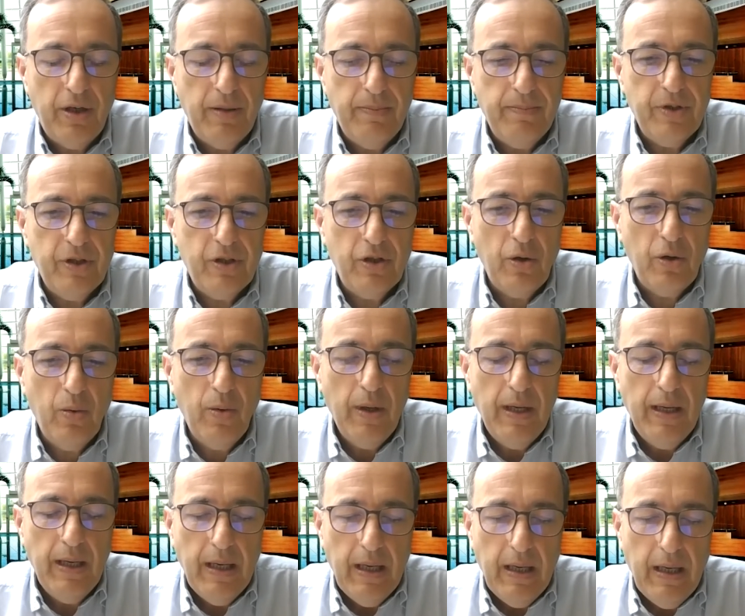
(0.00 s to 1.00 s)
So,
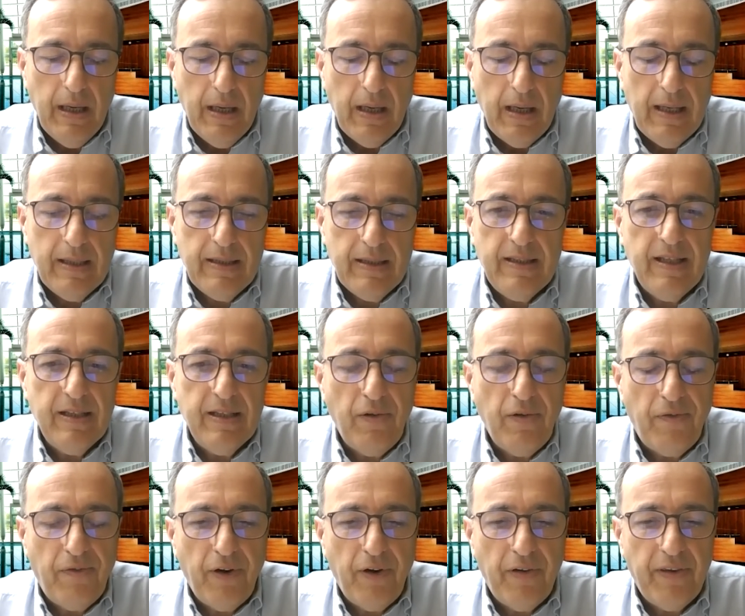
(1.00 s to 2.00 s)
and this is the
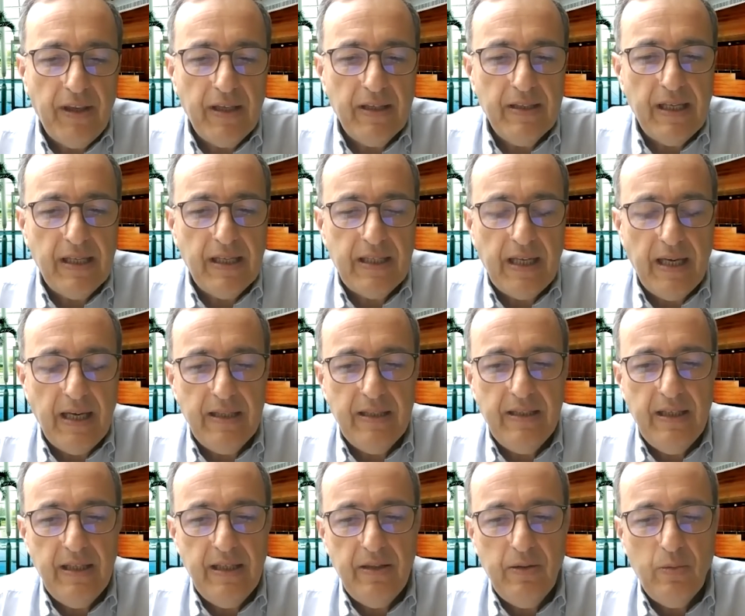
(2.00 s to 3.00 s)
first thing that I
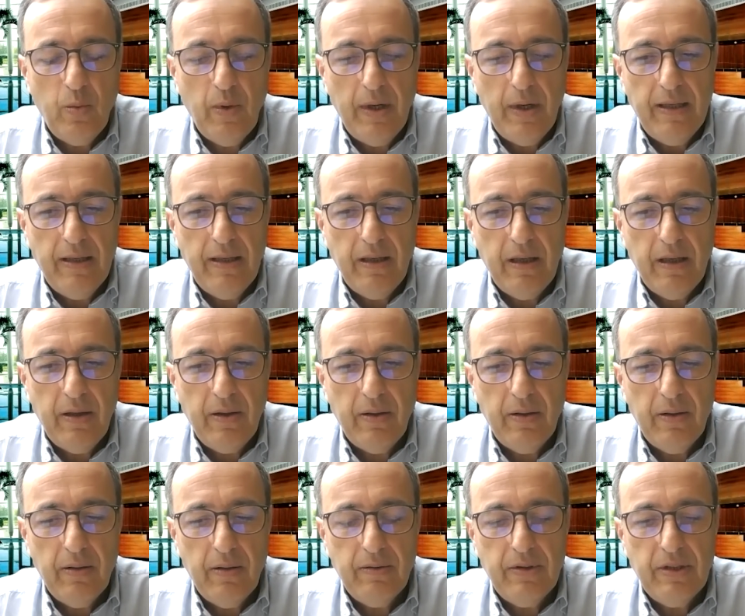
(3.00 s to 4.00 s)
did when
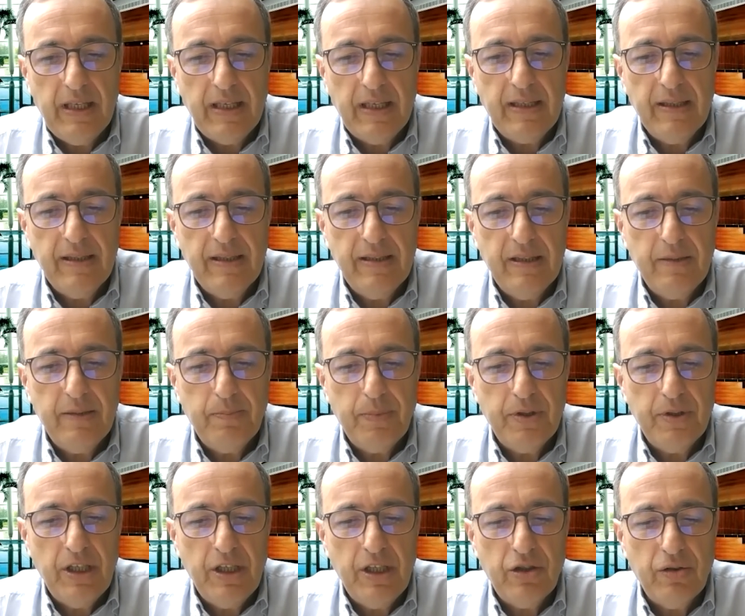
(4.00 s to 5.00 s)
taking this
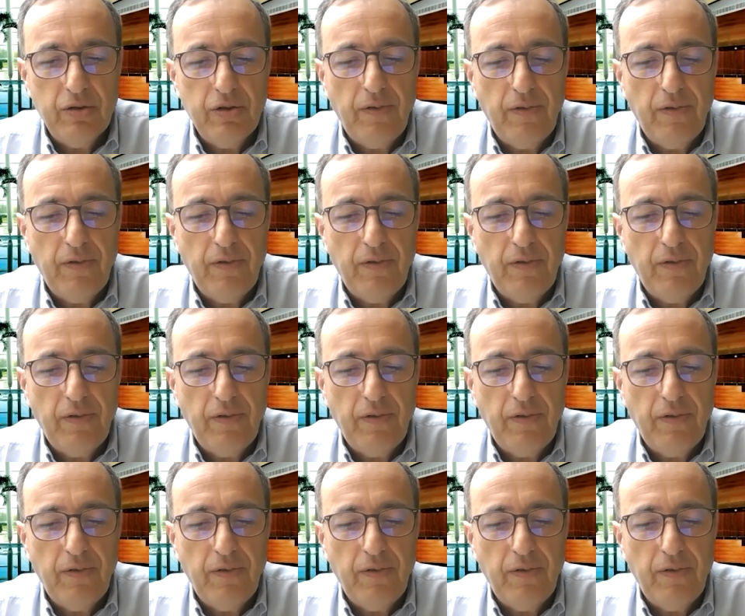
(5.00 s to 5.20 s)
position.